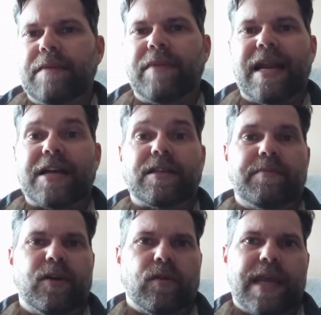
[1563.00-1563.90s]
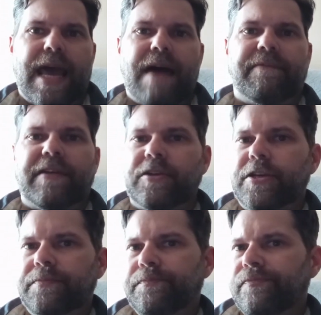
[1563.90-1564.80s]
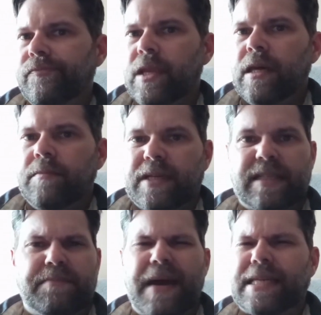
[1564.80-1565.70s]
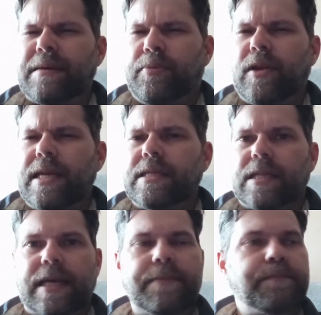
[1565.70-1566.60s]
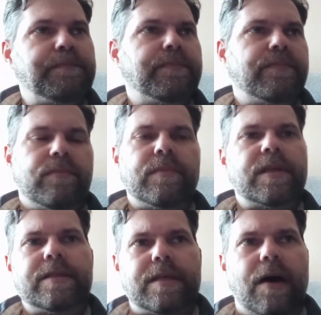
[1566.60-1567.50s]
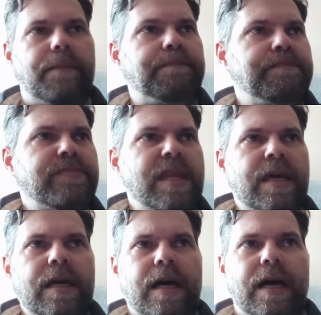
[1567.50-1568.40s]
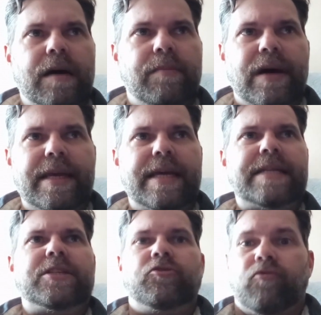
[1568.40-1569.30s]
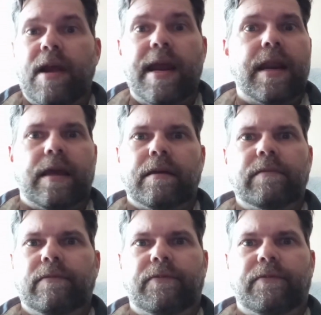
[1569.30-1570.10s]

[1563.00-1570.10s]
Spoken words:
It might actually be only a 1/2 inch because it backed up pretty easily. So, but it's draining